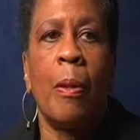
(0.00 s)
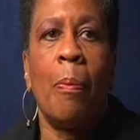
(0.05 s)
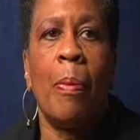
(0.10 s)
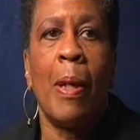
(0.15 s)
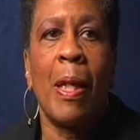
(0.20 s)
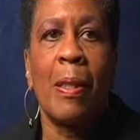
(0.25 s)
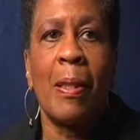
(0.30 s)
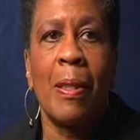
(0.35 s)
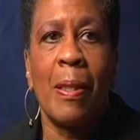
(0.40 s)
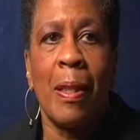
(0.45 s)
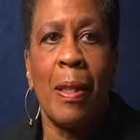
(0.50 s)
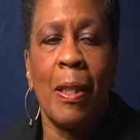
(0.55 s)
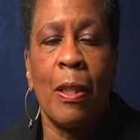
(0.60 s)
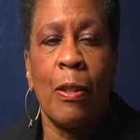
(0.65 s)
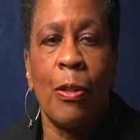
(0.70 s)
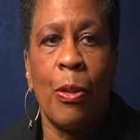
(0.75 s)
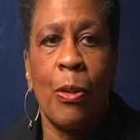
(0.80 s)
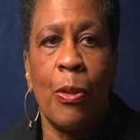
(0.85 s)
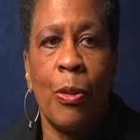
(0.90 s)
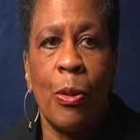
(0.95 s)
The best
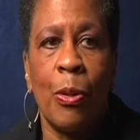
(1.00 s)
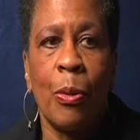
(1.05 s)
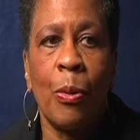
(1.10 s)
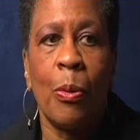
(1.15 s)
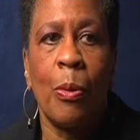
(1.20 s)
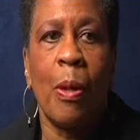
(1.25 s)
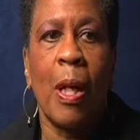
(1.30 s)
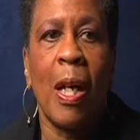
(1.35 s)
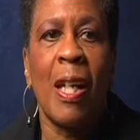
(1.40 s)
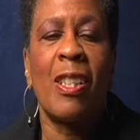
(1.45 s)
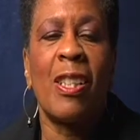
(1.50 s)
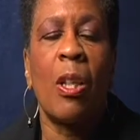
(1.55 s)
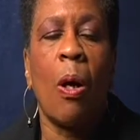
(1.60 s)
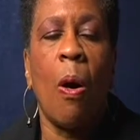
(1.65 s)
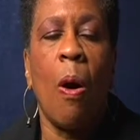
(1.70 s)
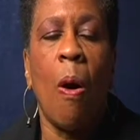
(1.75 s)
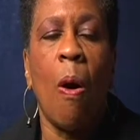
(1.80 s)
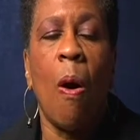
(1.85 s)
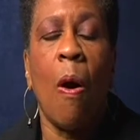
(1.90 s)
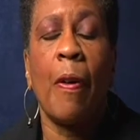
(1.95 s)
thing to do, as
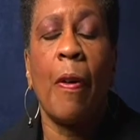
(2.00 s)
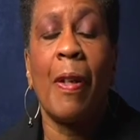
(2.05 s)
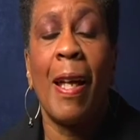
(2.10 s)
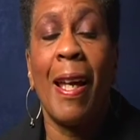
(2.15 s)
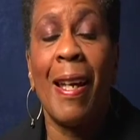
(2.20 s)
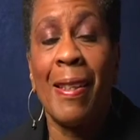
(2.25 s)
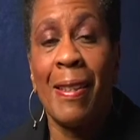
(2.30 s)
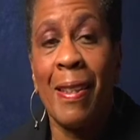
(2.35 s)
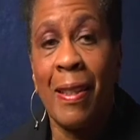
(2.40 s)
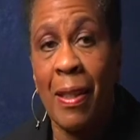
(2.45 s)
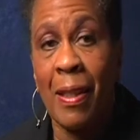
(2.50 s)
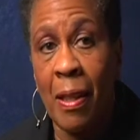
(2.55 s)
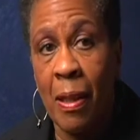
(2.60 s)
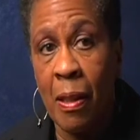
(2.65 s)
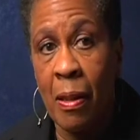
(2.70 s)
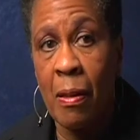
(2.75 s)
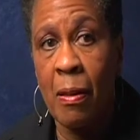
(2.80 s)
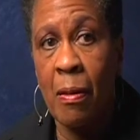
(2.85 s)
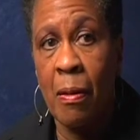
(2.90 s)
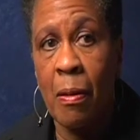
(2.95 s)
hard as it
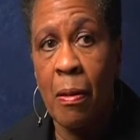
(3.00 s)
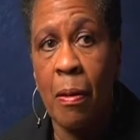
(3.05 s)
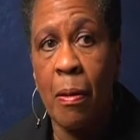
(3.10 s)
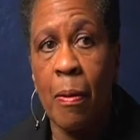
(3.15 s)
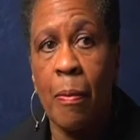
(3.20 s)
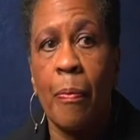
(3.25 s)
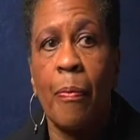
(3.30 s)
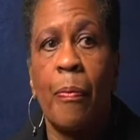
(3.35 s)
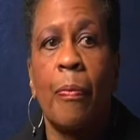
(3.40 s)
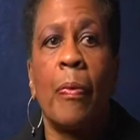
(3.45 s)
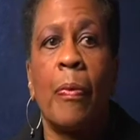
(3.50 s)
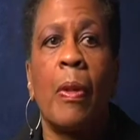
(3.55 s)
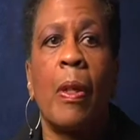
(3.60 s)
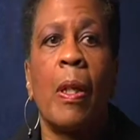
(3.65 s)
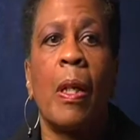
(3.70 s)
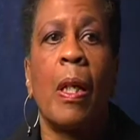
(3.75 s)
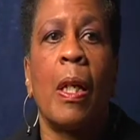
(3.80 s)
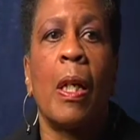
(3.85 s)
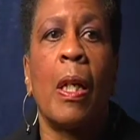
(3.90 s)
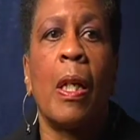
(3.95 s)
is
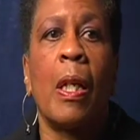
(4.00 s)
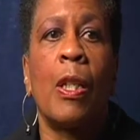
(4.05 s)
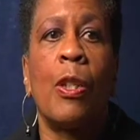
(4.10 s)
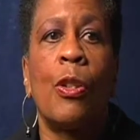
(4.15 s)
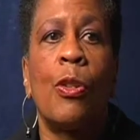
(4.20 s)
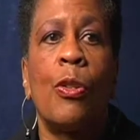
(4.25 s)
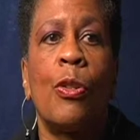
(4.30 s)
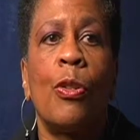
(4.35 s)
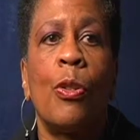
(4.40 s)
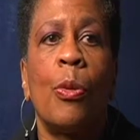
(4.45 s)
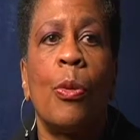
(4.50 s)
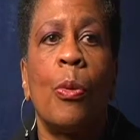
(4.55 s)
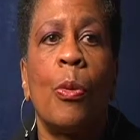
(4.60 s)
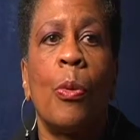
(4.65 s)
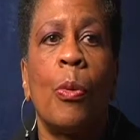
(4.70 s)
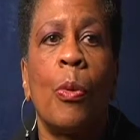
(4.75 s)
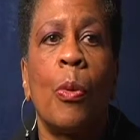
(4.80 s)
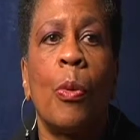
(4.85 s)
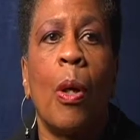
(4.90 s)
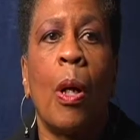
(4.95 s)

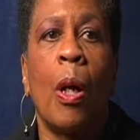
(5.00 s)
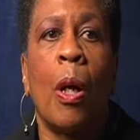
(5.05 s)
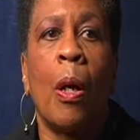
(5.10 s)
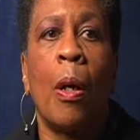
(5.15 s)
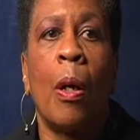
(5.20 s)
to